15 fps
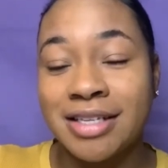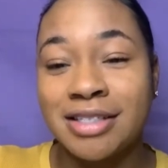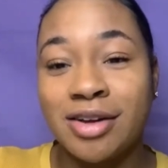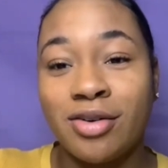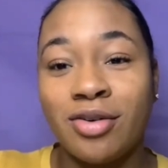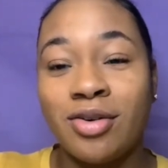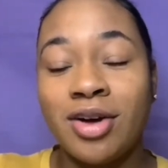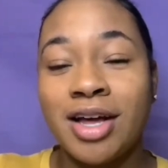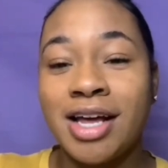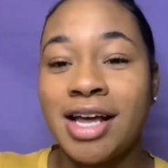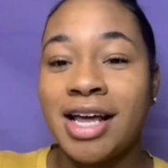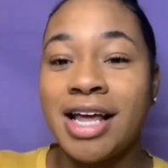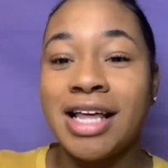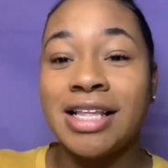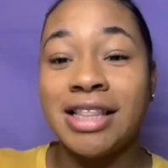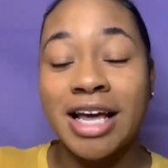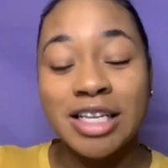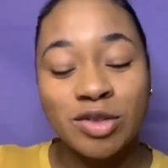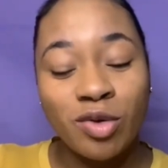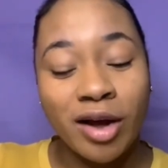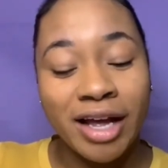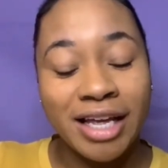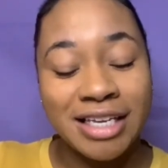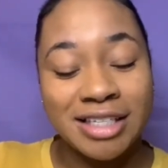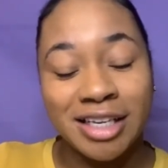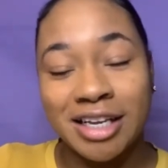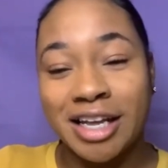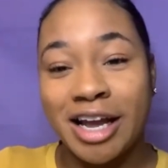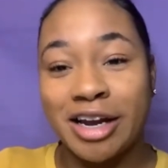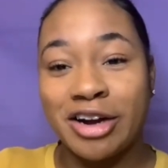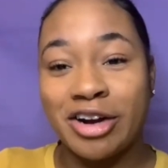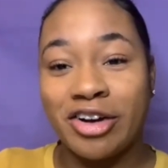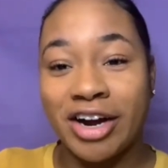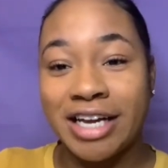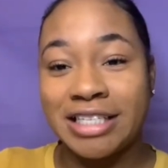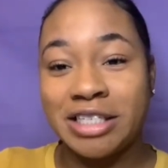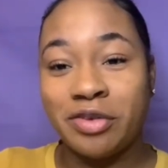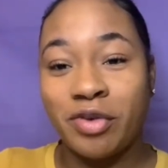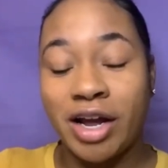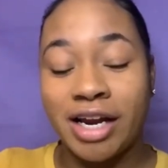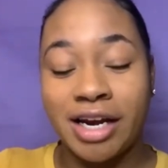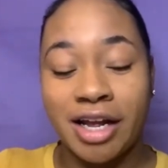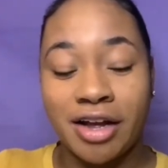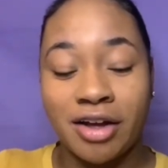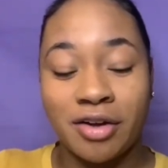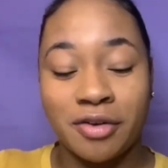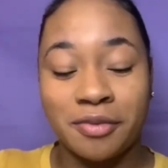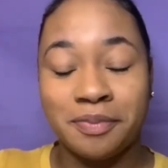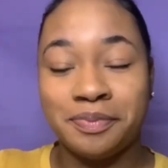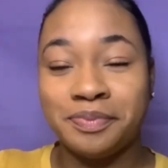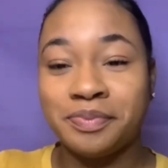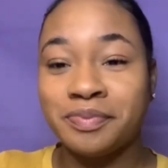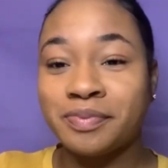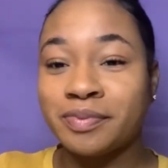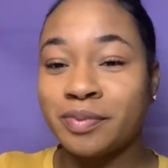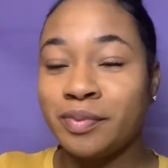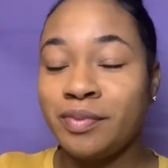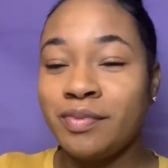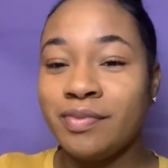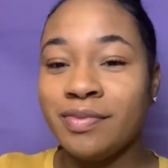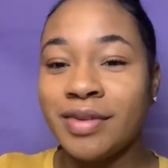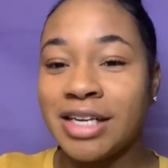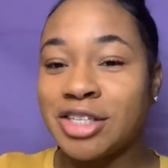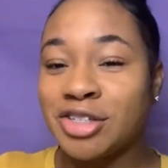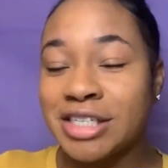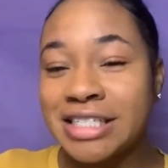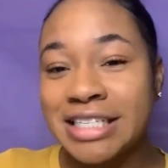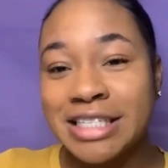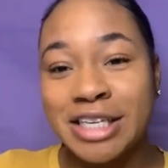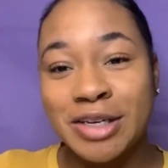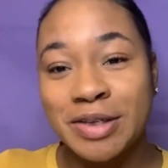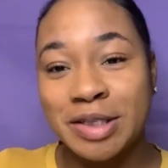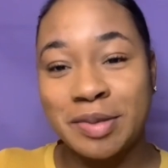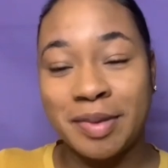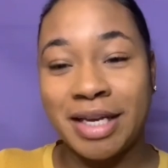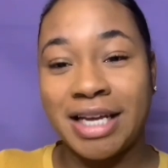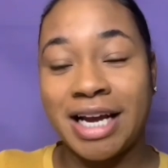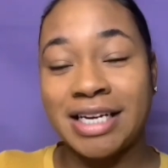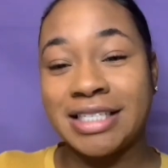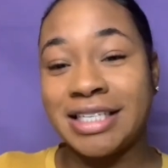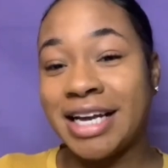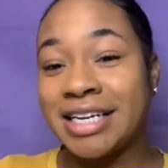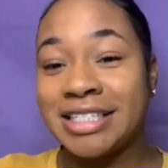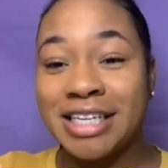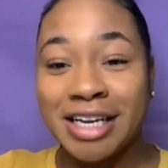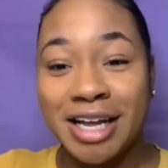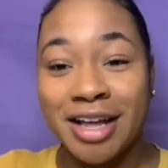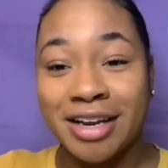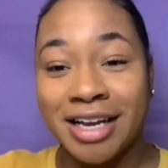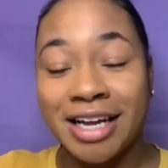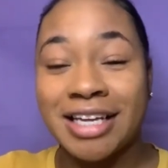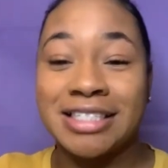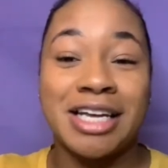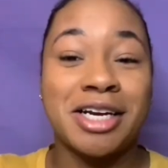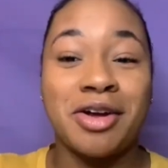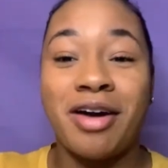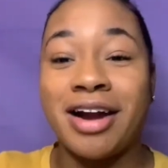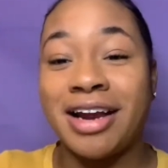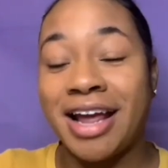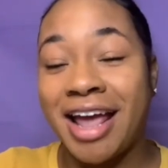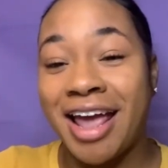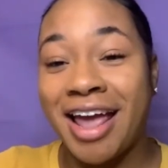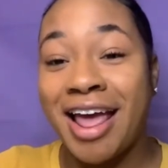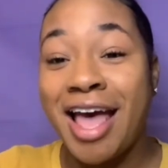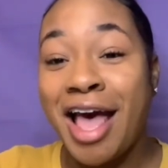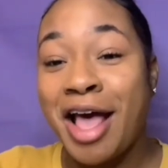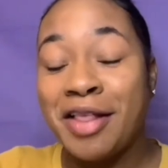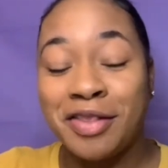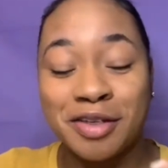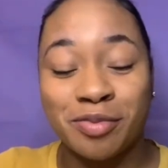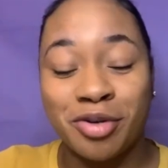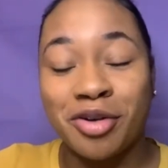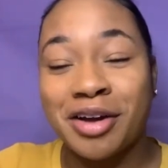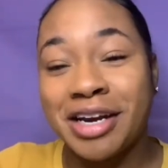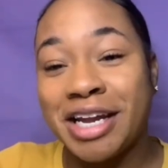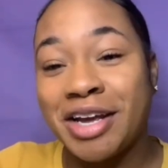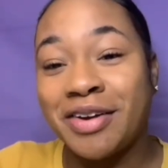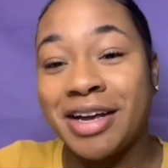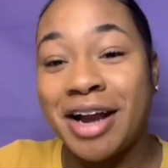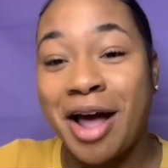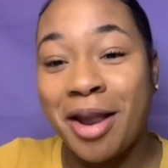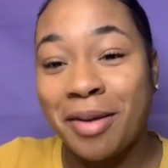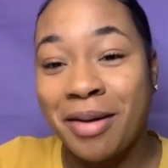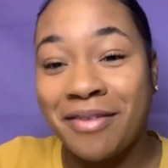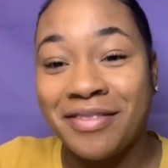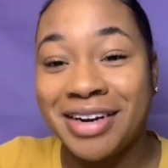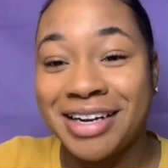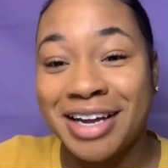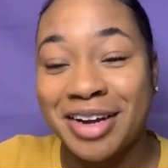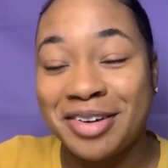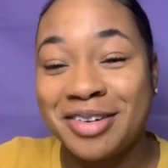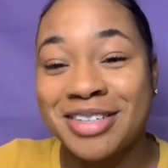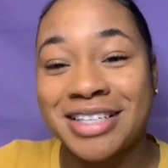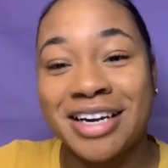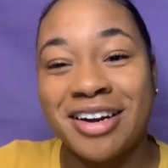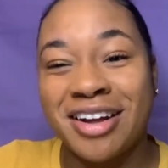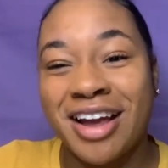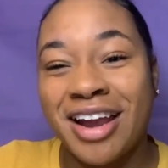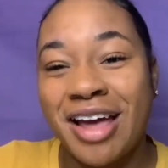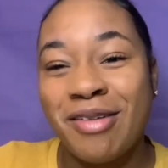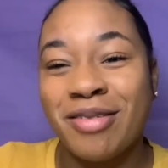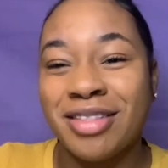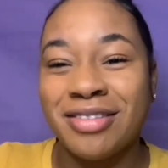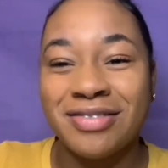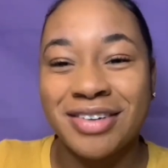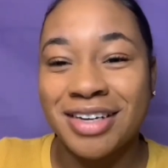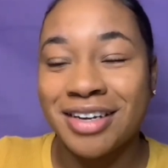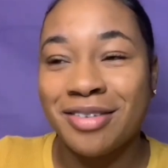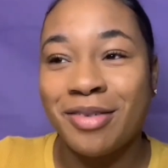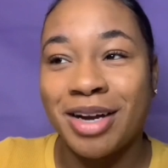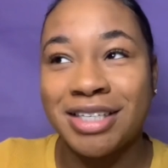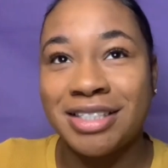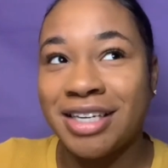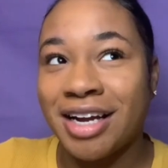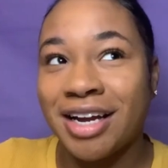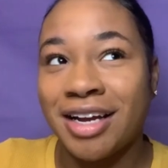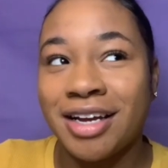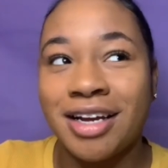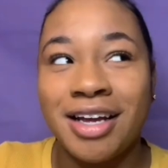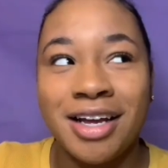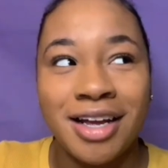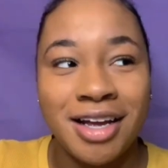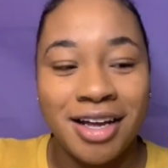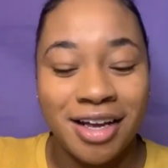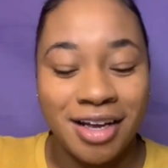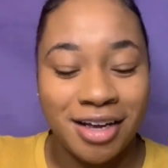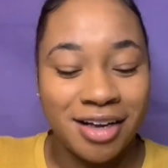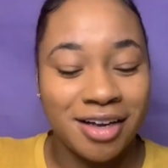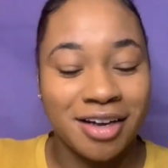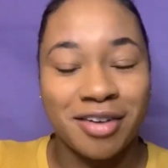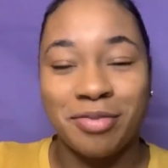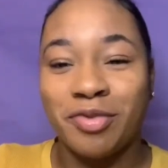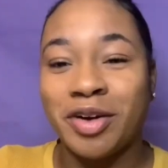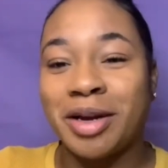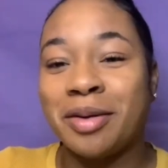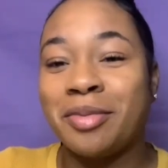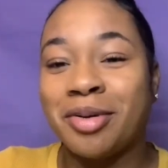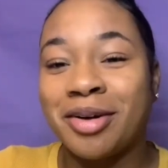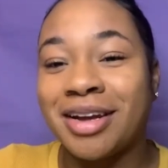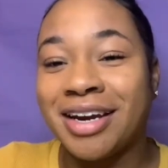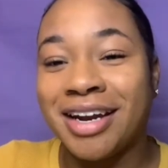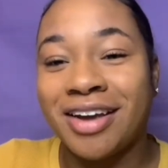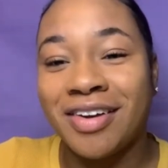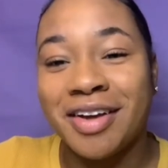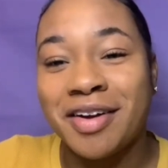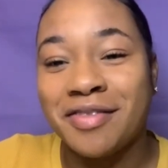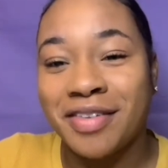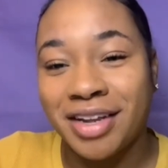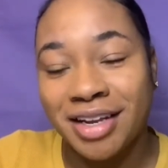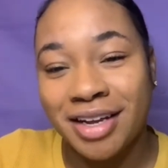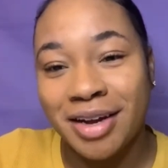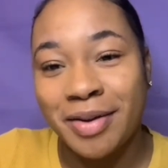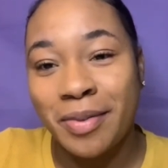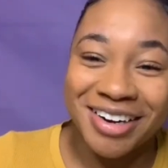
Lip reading: So that's why it's looking kind of crazy right now. So just excuse me. I just had to tell y'all that because I know I done had this broken nail in all my videos. And I know y'all like, what the fuck? Why she got a freaking broken nail in her video?